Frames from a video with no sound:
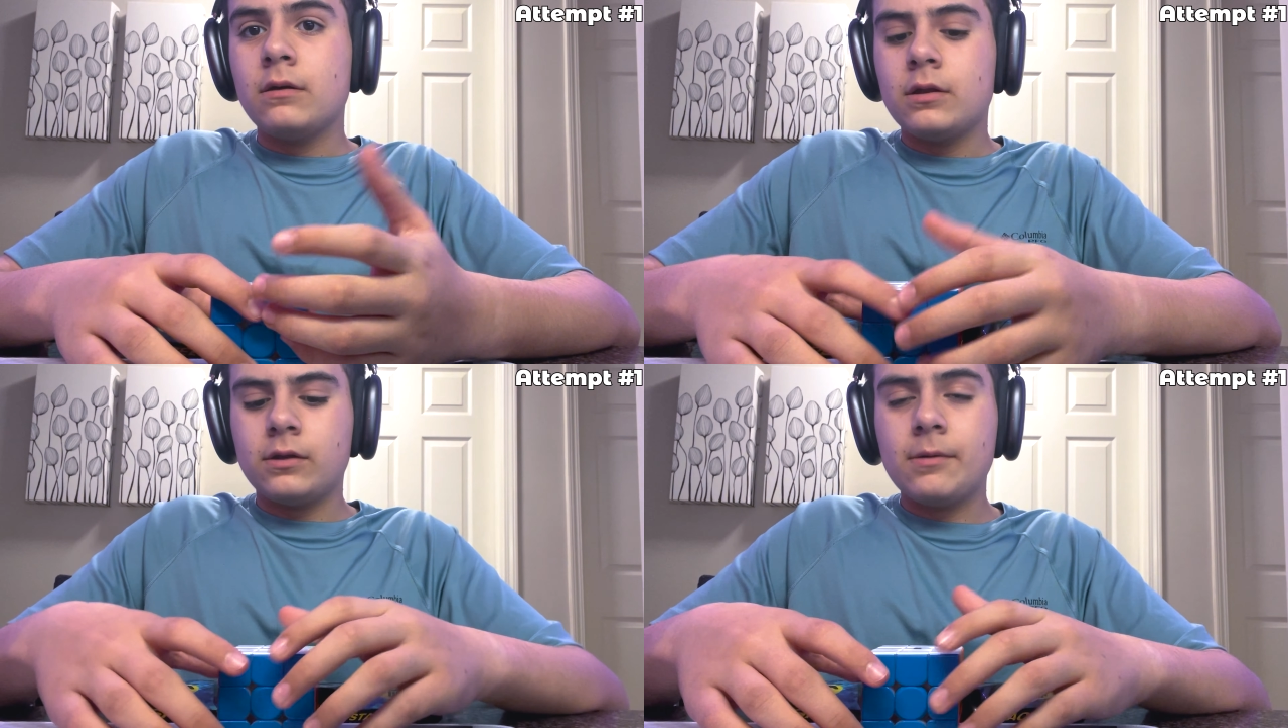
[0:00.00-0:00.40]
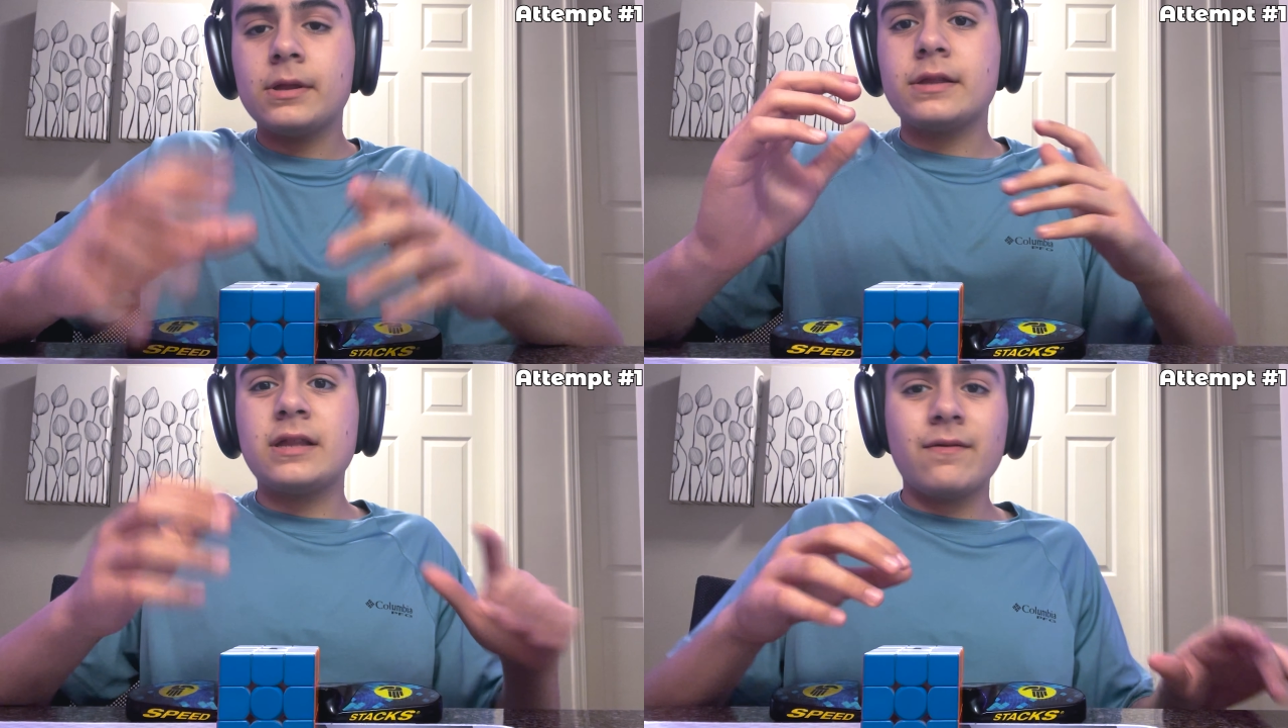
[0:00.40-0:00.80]
So that
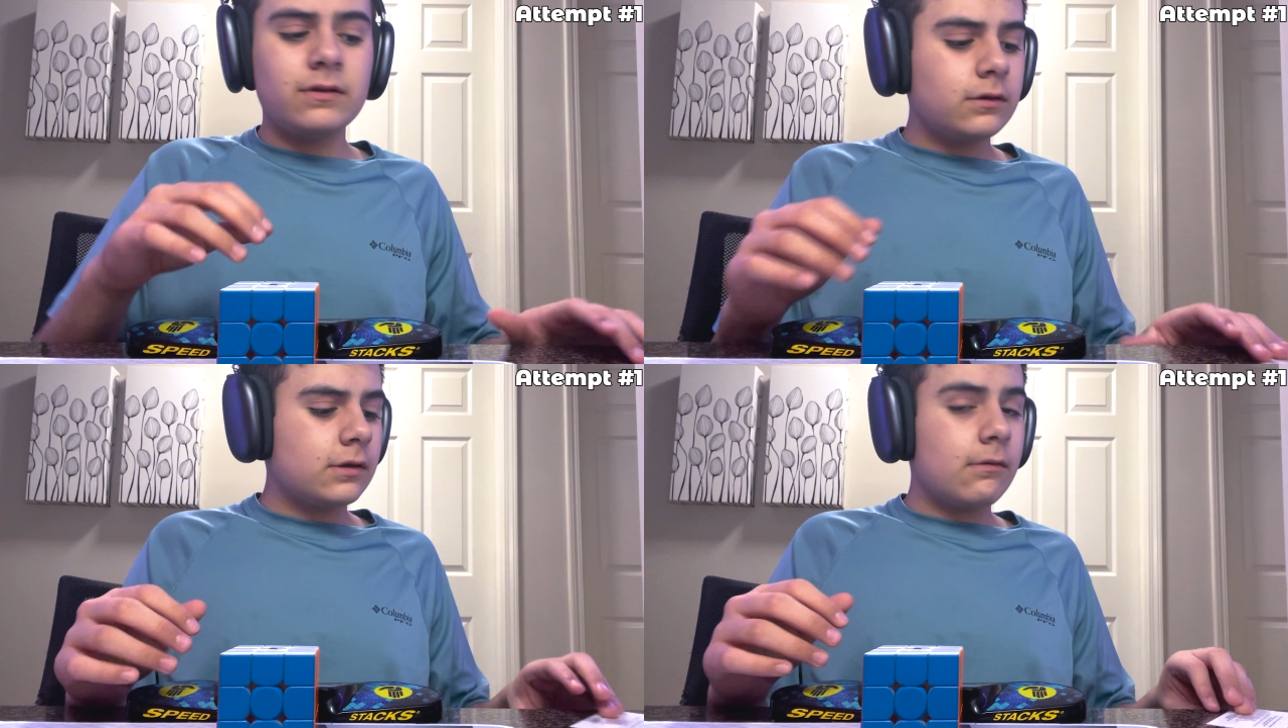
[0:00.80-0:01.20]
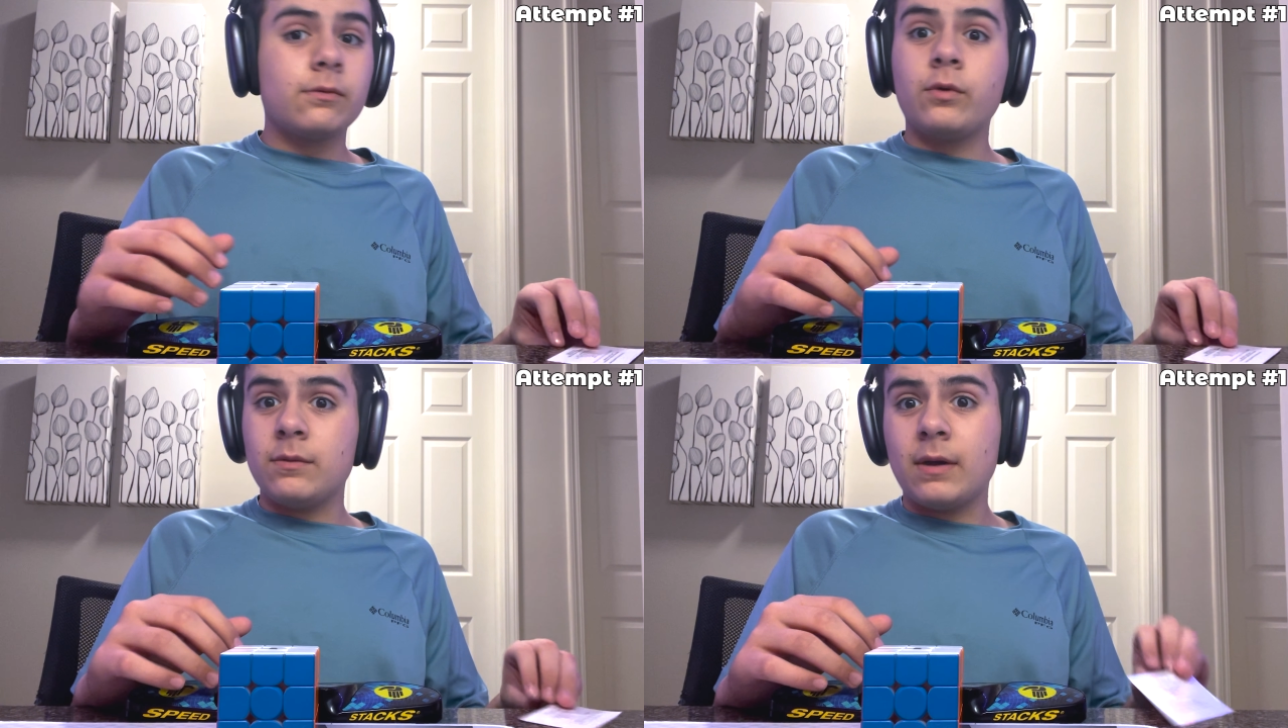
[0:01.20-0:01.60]
was a 7, so that was
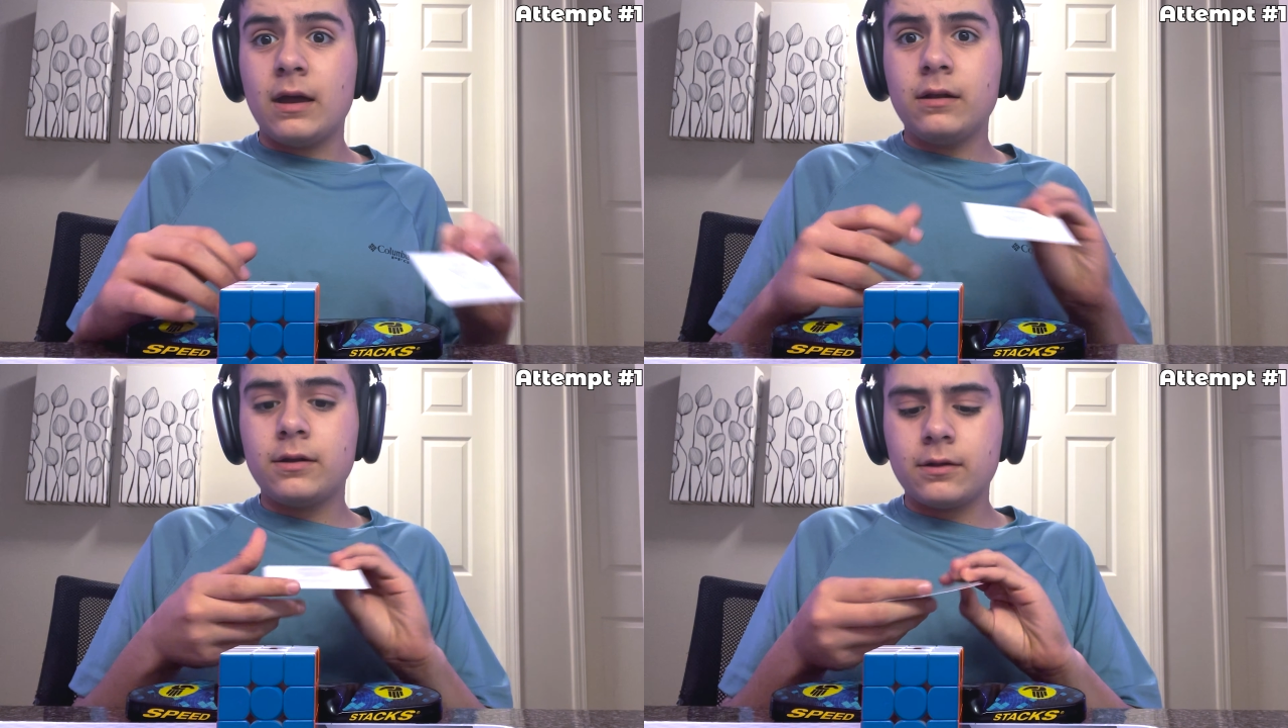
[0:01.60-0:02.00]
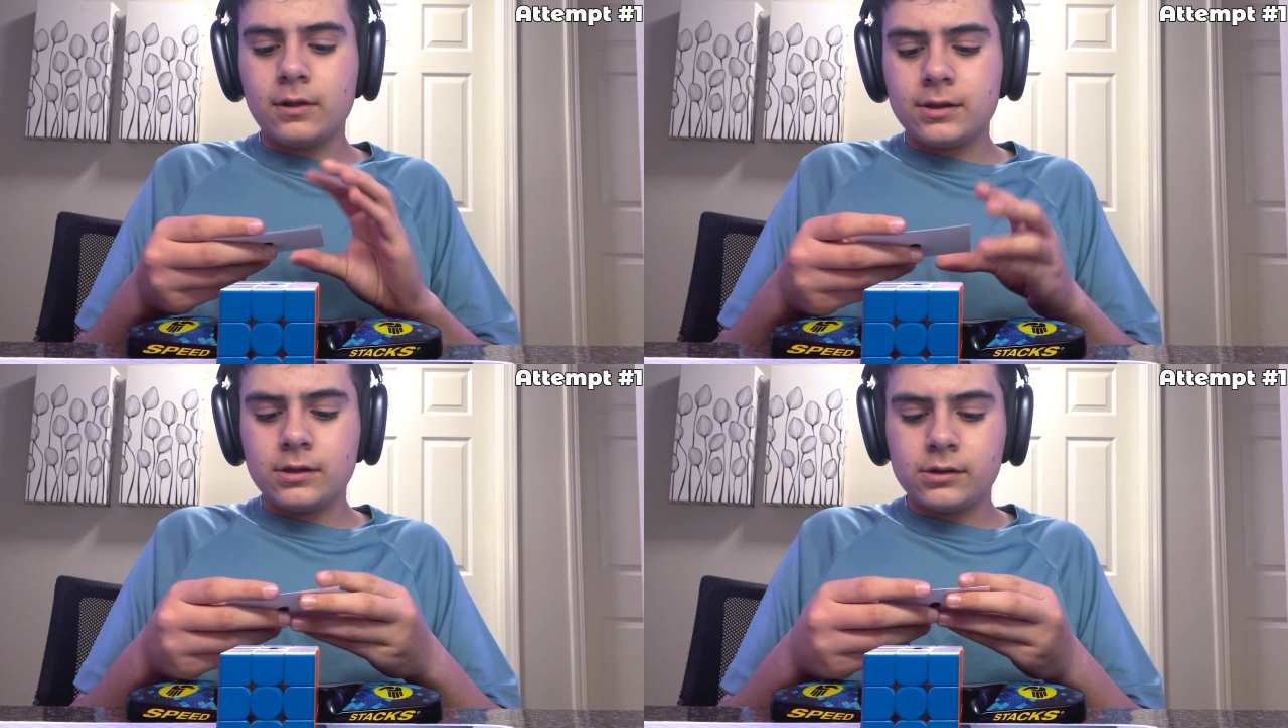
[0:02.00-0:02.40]
pretty bad. So
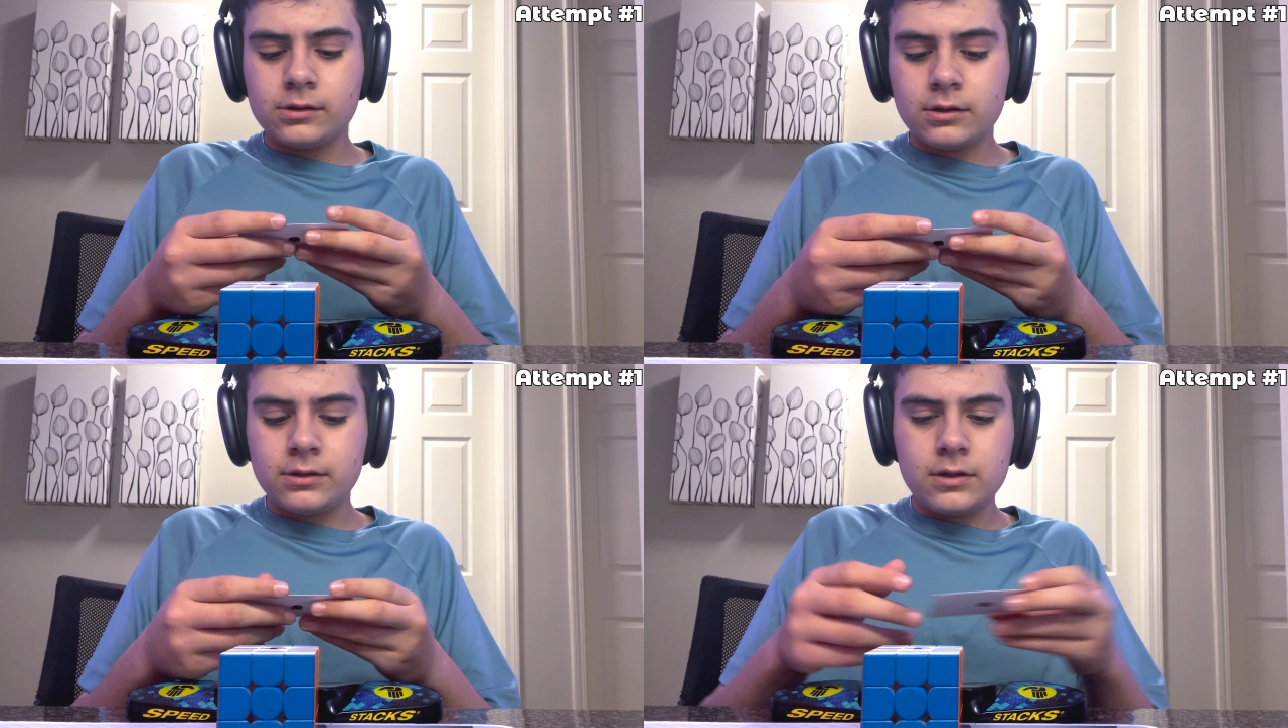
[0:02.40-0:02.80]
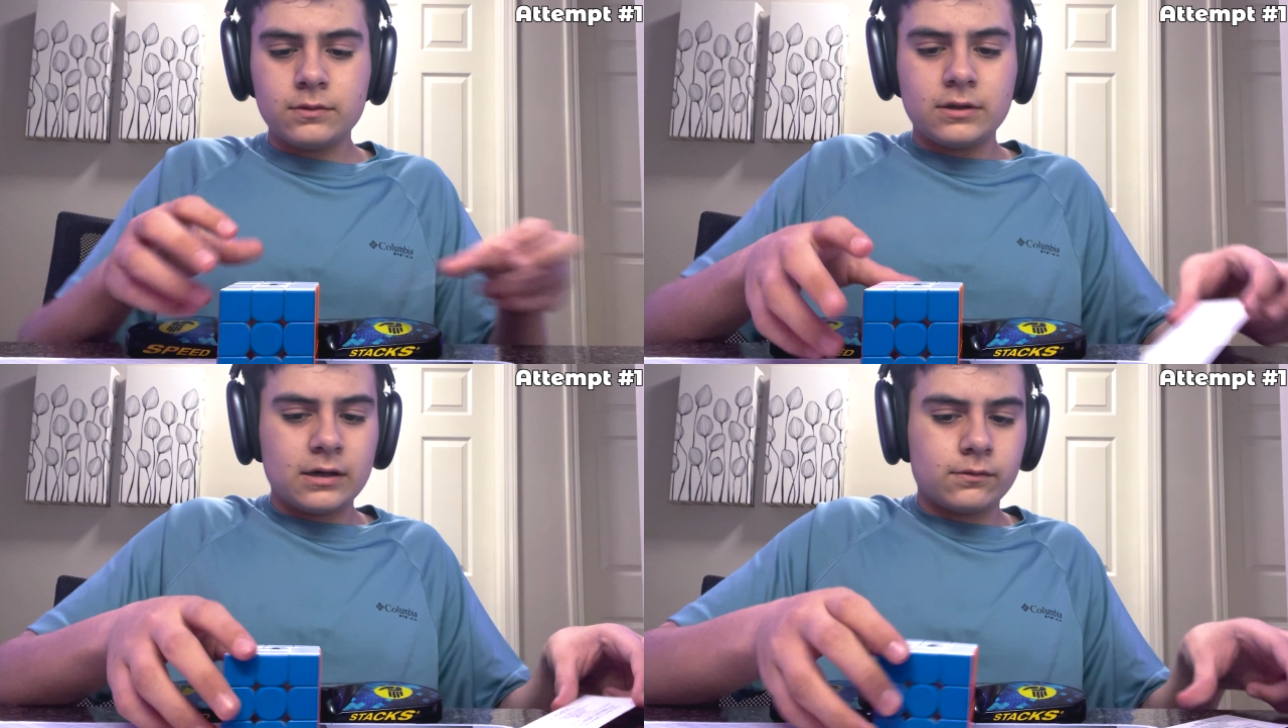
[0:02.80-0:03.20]
let's just continue with
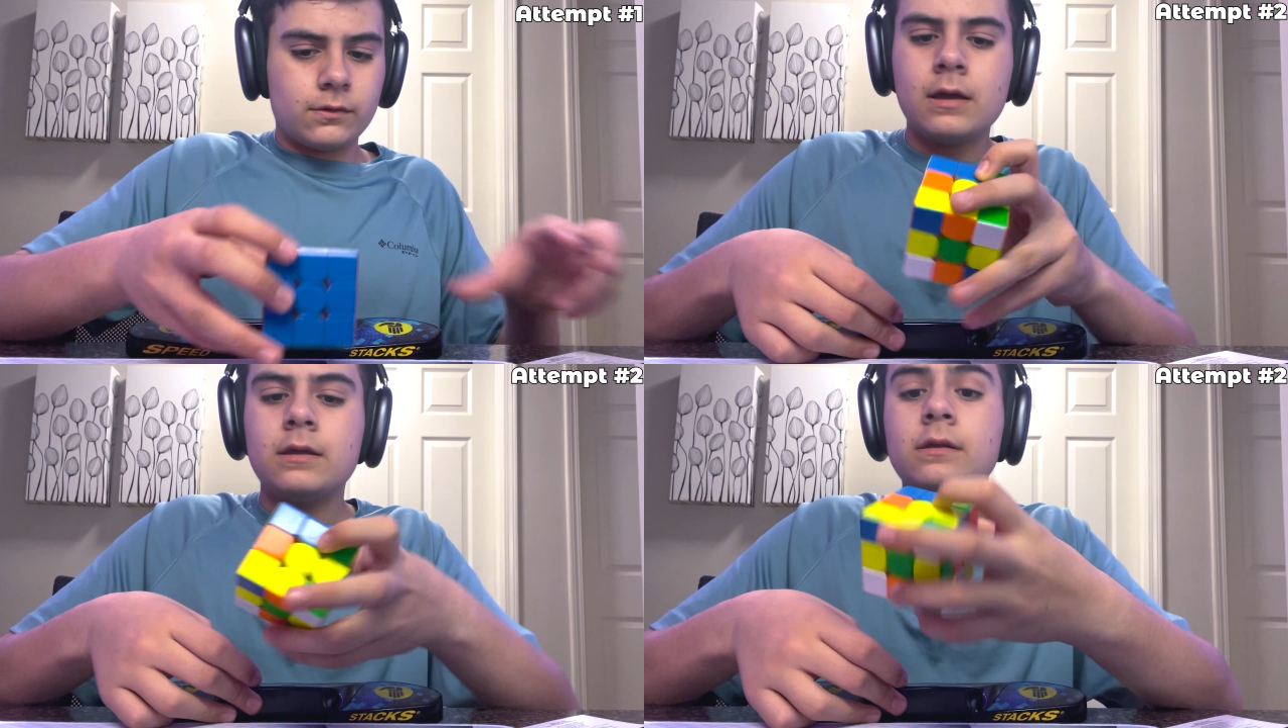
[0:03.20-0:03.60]
the next one.